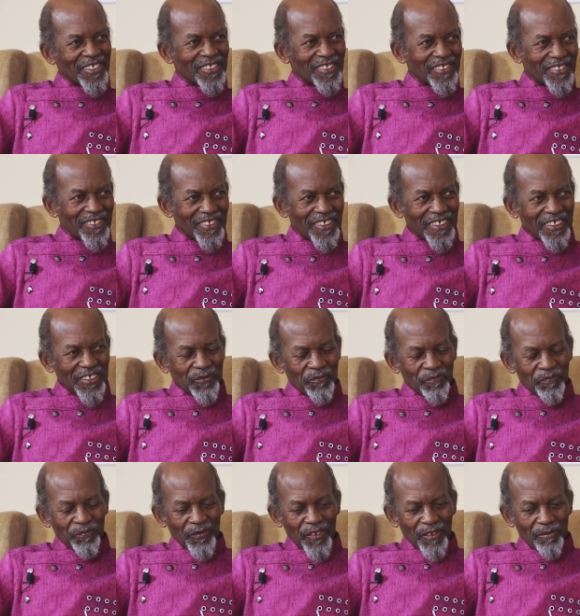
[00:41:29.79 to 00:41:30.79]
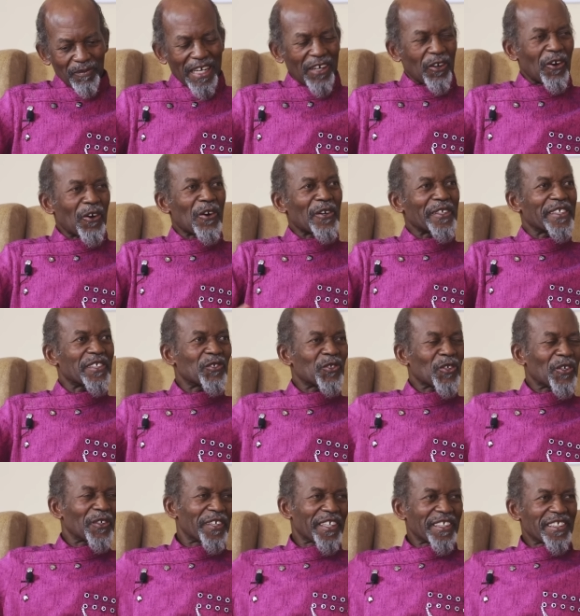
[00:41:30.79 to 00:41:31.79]
you see. But all is
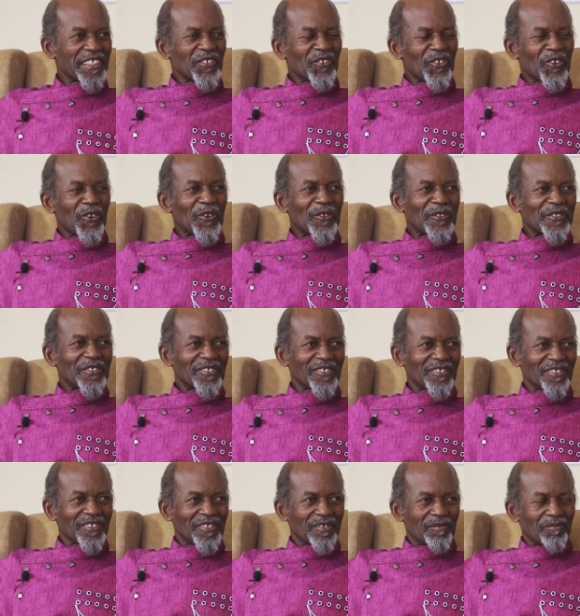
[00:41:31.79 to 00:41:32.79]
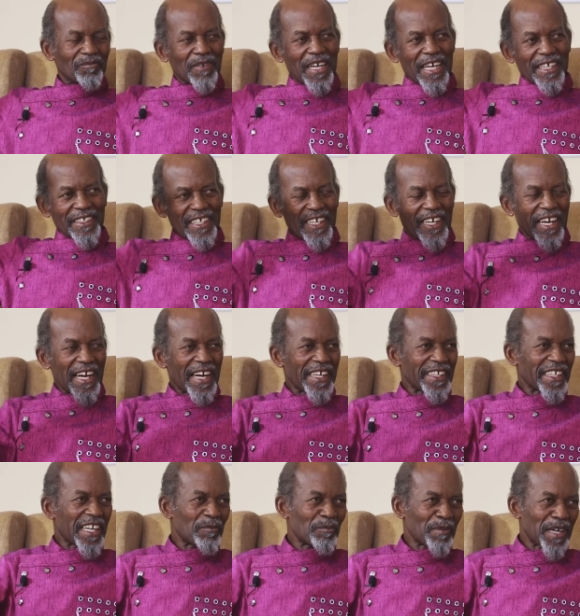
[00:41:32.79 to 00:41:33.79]
already known by the
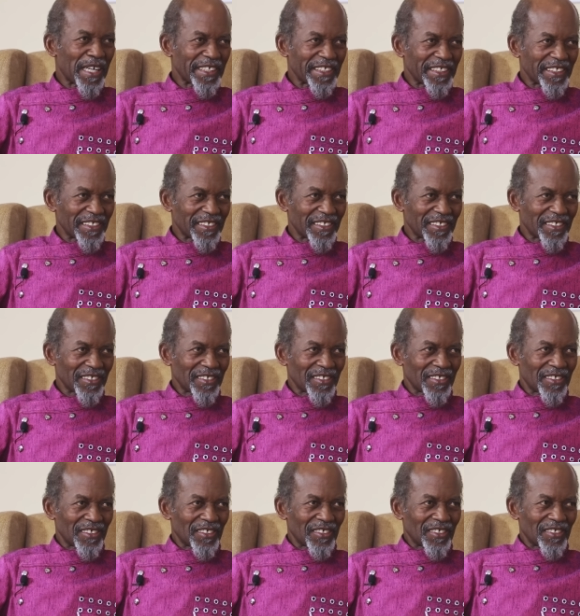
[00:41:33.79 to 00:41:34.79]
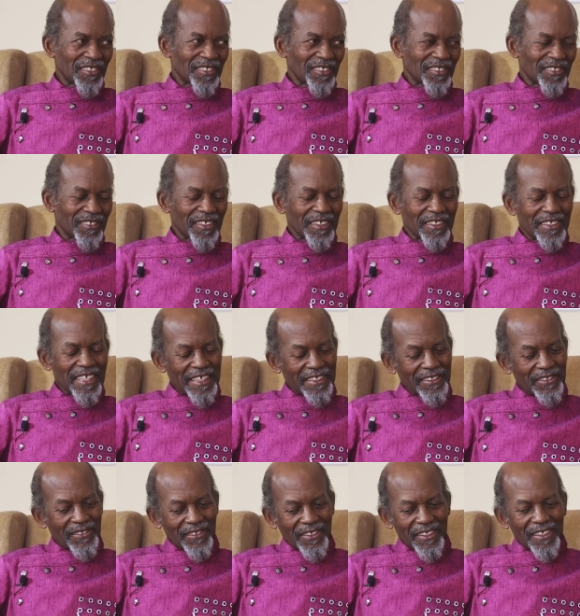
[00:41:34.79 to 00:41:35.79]
higher mind. See, that
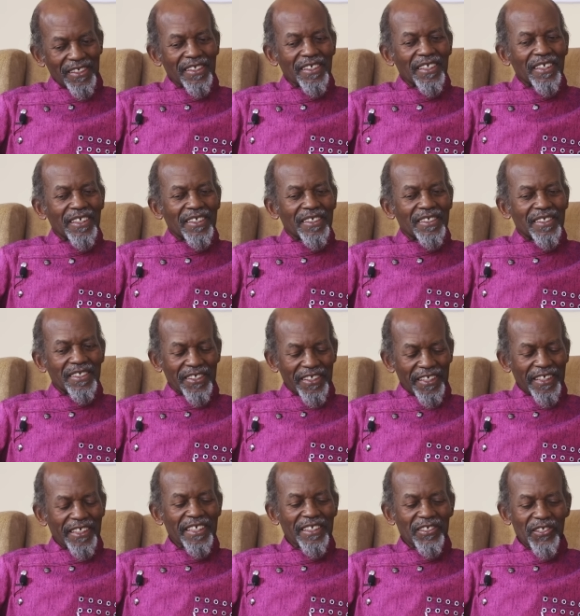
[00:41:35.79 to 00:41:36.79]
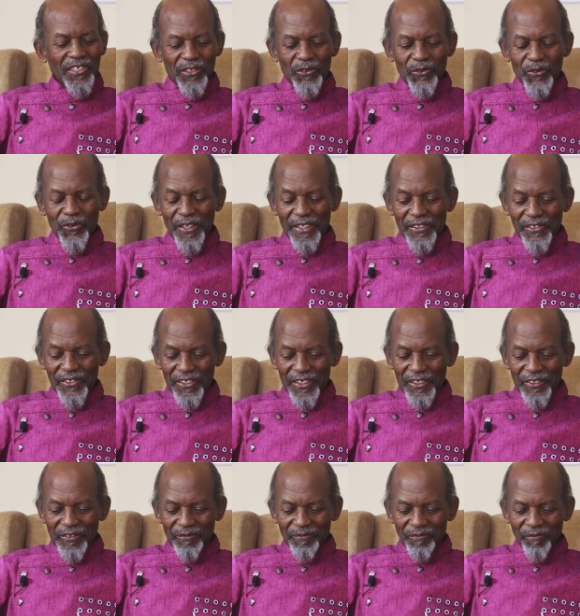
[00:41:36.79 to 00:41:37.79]
is the tricky
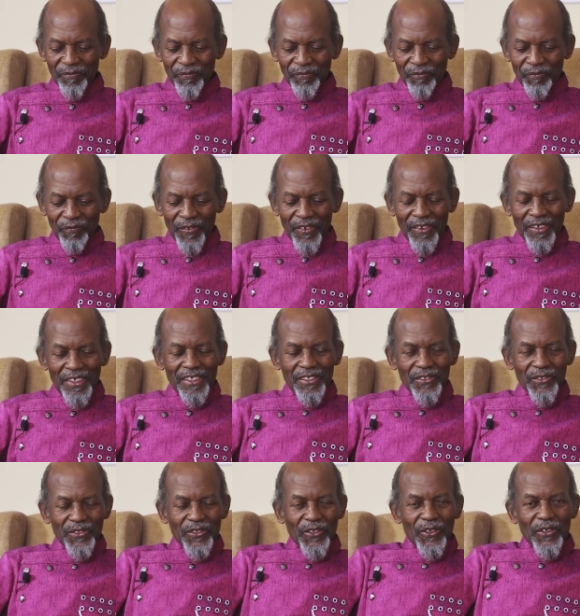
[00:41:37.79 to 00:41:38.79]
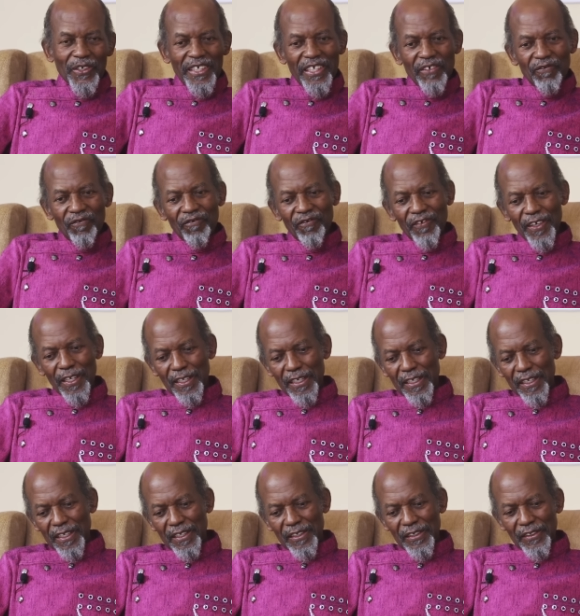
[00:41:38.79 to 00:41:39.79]
situation. So if
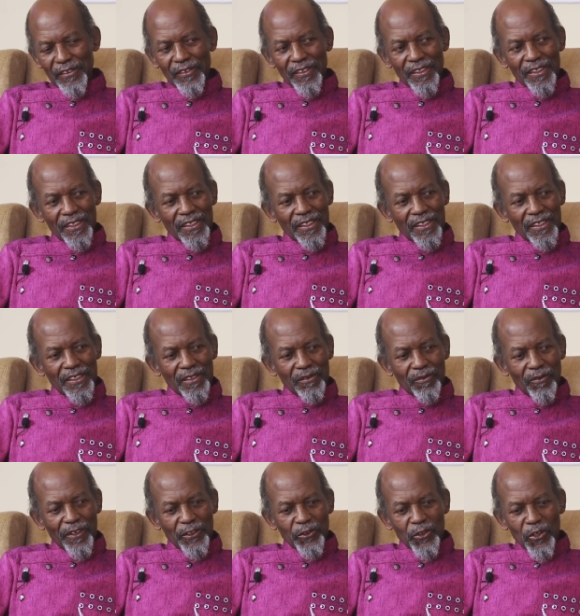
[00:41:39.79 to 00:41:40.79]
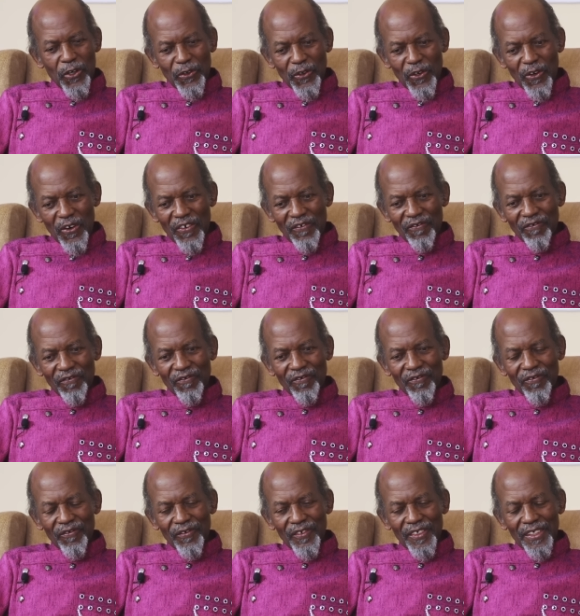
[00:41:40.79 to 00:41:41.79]
we talk of